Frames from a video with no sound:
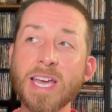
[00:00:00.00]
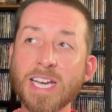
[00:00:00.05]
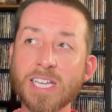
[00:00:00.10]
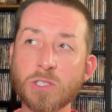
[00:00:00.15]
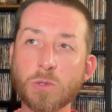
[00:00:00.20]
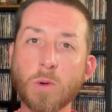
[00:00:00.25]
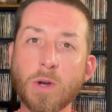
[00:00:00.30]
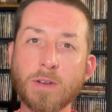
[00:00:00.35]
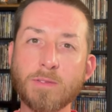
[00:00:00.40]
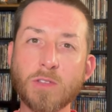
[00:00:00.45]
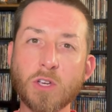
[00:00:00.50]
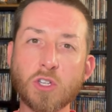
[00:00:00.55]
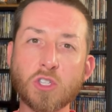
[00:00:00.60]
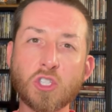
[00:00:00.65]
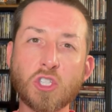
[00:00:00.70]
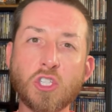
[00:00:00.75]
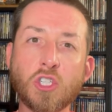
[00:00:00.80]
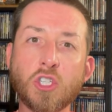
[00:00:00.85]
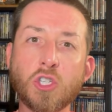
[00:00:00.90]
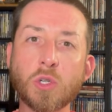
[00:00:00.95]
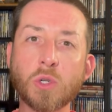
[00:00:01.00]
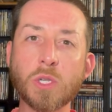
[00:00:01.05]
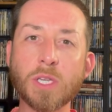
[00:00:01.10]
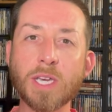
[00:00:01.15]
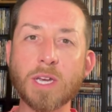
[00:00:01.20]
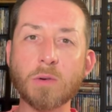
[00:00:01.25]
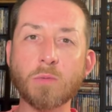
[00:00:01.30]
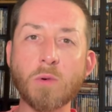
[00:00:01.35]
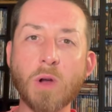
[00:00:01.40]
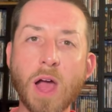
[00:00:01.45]
It's one of those
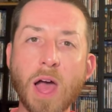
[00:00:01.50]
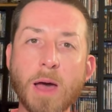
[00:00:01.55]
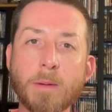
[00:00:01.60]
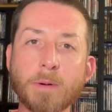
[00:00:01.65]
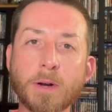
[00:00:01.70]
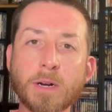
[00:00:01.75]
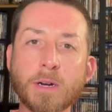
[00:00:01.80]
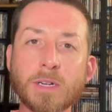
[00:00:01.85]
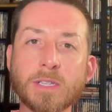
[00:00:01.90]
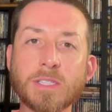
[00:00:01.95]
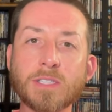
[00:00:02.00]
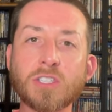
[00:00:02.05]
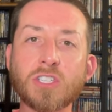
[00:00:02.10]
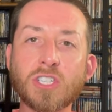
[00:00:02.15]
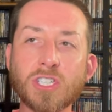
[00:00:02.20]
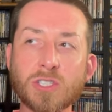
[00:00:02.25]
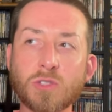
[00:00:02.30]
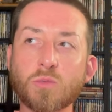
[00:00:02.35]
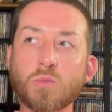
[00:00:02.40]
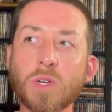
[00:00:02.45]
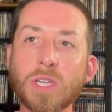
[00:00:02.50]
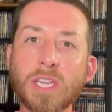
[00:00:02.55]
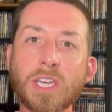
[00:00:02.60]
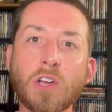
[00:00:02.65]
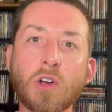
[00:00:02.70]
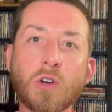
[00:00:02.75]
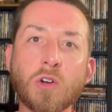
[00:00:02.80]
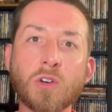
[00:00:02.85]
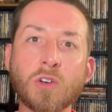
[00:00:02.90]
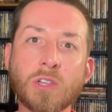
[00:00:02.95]
Julia Roberts, just
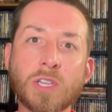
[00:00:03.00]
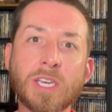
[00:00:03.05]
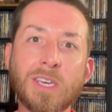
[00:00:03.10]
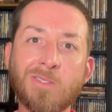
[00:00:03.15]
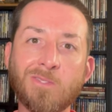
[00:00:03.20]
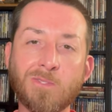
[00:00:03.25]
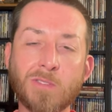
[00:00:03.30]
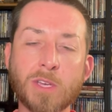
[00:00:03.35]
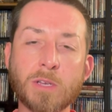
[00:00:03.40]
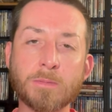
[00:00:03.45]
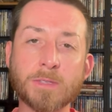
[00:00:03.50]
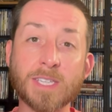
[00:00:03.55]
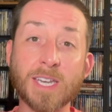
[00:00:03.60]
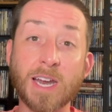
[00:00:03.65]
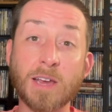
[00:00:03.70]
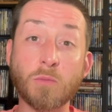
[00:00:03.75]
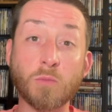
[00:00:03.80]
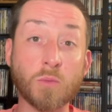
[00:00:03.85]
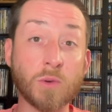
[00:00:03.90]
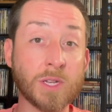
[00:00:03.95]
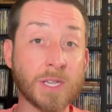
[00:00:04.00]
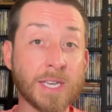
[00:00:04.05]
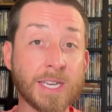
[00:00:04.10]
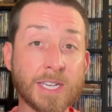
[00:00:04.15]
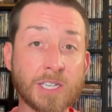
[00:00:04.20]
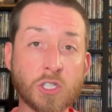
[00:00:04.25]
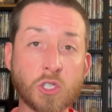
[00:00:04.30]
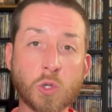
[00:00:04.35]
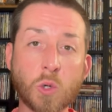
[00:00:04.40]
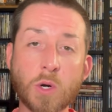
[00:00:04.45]
really early films that I really
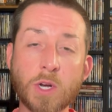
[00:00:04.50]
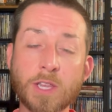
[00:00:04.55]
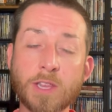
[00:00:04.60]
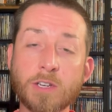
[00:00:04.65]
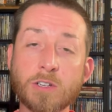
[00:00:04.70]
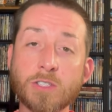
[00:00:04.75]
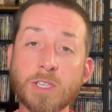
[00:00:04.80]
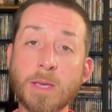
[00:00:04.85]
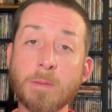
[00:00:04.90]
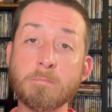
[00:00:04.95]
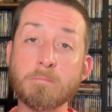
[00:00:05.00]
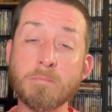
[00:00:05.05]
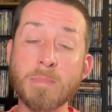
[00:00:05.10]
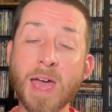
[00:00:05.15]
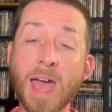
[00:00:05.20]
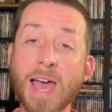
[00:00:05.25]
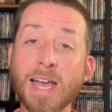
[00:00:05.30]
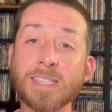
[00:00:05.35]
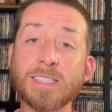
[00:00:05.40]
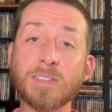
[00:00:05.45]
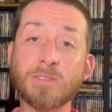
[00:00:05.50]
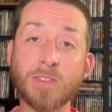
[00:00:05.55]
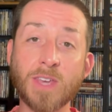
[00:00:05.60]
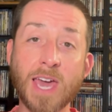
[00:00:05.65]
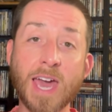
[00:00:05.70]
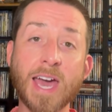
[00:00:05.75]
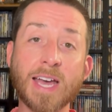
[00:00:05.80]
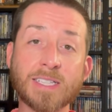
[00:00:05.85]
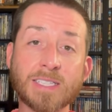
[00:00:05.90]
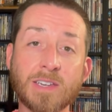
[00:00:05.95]
enjoy. There's a massive
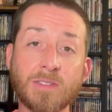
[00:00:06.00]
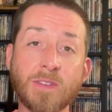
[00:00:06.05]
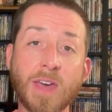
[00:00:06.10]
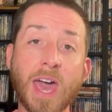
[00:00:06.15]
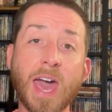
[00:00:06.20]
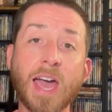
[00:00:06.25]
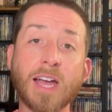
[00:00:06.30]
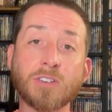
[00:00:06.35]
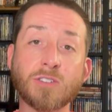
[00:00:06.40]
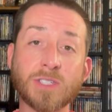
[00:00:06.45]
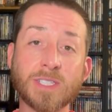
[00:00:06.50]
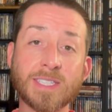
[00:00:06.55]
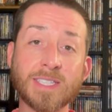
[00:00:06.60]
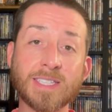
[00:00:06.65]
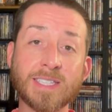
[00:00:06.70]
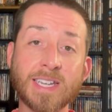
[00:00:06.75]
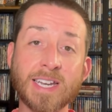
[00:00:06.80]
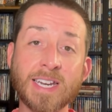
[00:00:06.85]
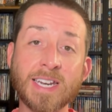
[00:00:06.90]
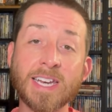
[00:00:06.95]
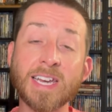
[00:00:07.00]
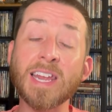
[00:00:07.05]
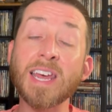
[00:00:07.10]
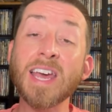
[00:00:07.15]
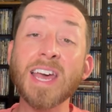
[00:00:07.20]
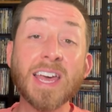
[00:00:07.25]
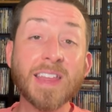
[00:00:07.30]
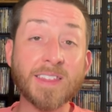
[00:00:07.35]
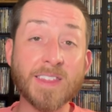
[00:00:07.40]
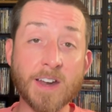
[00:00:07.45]
cast of actresses in it
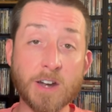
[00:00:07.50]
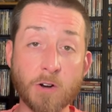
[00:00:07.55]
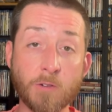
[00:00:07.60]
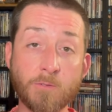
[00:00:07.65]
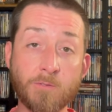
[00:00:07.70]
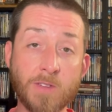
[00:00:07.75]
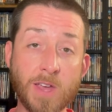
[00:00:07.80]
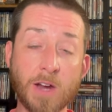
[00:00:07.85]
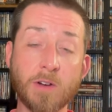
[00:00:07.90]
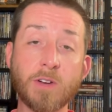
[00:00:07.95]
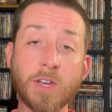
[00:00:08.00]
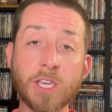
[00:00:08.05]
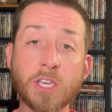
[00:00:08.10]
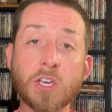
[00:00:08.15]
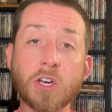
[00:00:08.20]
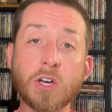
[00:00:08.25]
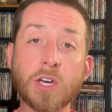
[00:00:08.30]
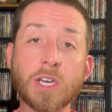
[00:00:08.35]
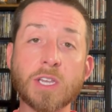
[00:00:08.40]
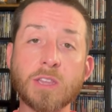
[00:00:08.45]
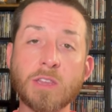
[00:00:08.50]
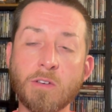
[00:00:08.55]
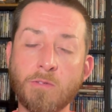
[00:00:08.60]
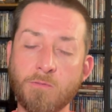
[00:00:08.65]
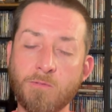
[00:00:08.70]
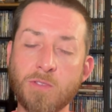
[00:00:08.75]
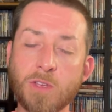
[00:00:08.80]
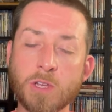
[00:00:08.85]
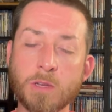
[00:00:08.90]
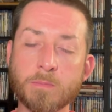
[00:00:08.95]
that are very good. The
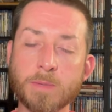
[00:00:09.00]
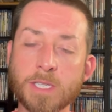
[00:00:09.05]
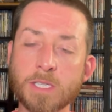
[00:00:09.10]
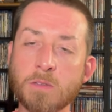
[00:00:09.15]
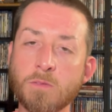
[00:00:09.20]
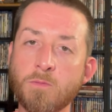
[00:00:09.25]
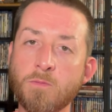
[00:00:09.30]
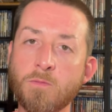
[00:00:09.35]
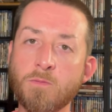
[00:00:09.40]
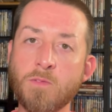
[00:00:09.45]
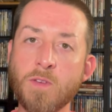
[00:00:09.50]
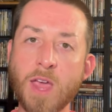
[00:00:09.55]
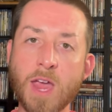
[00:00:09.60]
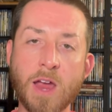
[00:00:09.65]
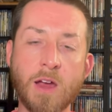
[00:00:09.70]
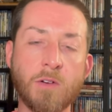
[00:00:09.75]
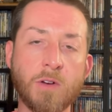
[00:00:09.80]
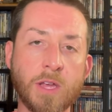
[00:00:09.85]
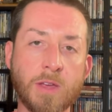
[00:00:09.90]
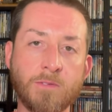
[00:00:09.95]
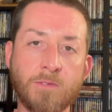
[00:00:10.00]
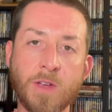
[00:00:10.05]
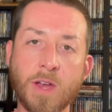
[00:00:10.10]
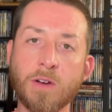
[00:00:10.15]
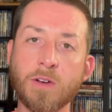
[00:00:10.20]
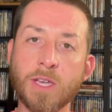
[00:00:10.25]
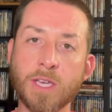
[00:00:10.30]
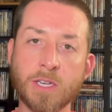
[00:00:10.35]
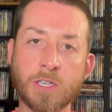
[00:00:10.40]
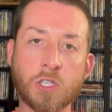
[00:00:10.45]
film is very,
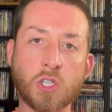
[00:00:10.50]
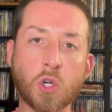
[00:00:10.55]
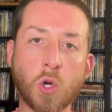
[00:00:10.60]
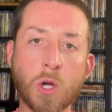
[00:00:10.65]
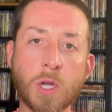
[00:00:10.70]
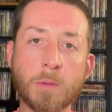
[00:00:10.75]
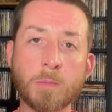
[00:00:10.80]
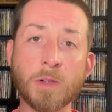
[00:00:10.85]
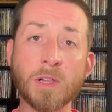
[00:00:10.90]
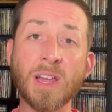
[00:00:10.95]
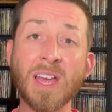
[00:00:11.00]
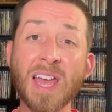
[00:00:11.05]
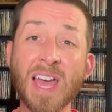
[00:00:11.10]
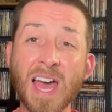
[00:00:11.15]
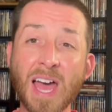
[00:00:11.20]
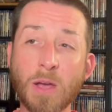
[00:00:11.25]
very enjoyable.